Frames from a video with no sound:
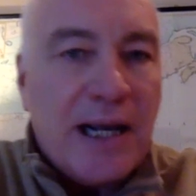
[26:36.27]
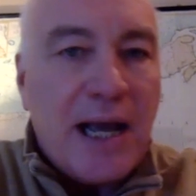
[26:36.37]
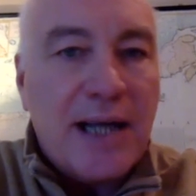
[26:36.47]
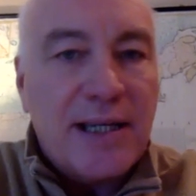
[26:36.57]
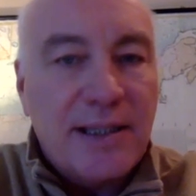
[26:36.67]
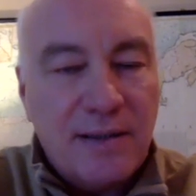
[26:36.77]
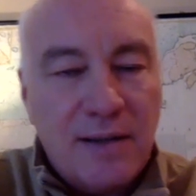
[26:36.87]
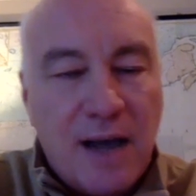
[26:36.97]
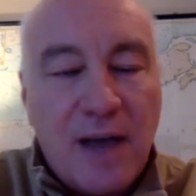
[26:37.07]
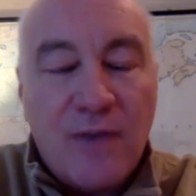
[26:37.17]

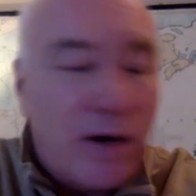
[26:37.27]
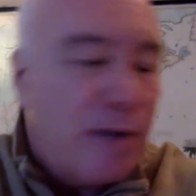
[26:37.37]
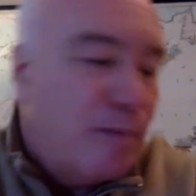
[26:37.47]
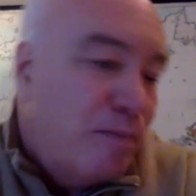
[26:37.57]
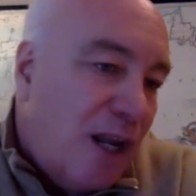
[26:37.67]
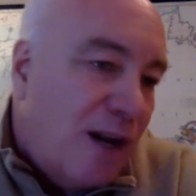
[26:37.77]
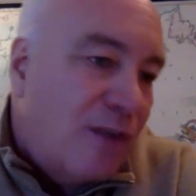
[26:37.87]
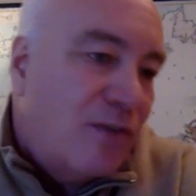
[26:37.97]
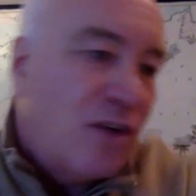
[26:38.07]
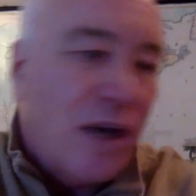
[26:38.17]
I've already
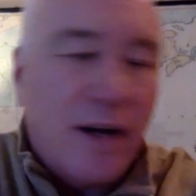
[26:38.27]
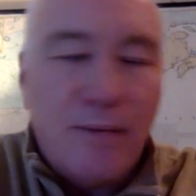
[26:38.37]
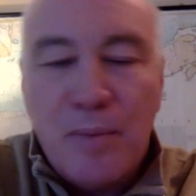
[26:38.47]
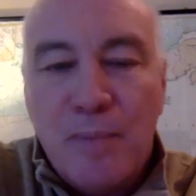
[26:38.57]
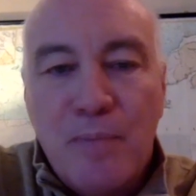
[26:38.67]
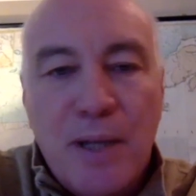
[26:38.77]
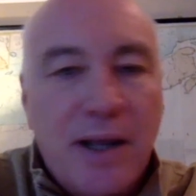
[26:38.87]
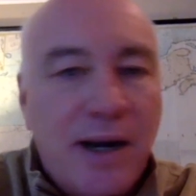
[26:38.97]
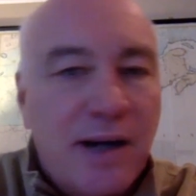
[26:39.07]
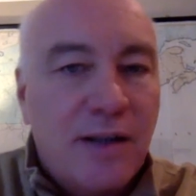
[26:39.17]
done it, been
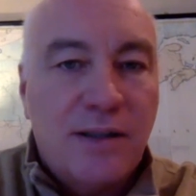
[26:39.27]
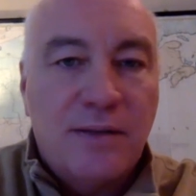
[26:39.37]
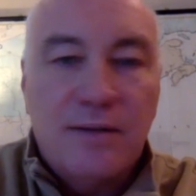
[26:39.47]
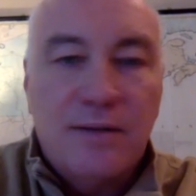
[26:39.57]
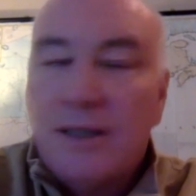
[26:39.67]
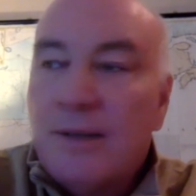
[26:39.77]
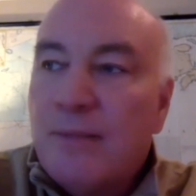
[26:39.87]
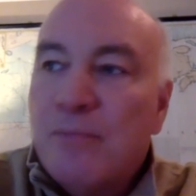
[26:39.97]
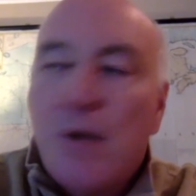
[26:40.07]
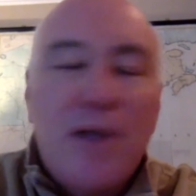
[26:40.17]
there, and
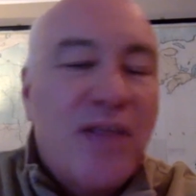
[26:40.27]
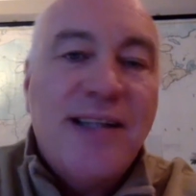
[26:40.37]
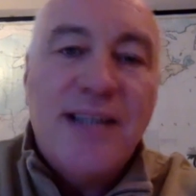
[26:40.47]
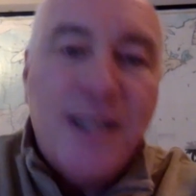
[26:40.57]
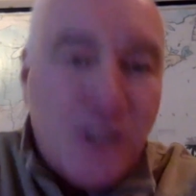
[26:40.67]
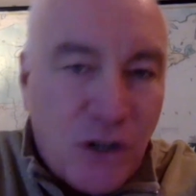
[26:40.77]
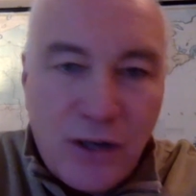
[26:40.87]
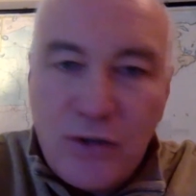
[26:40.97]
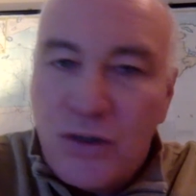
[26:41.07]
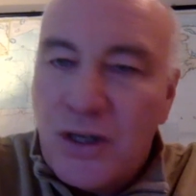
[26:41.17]
bought that
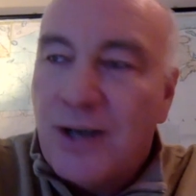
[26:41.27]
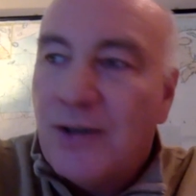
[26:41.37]
T-shirt. So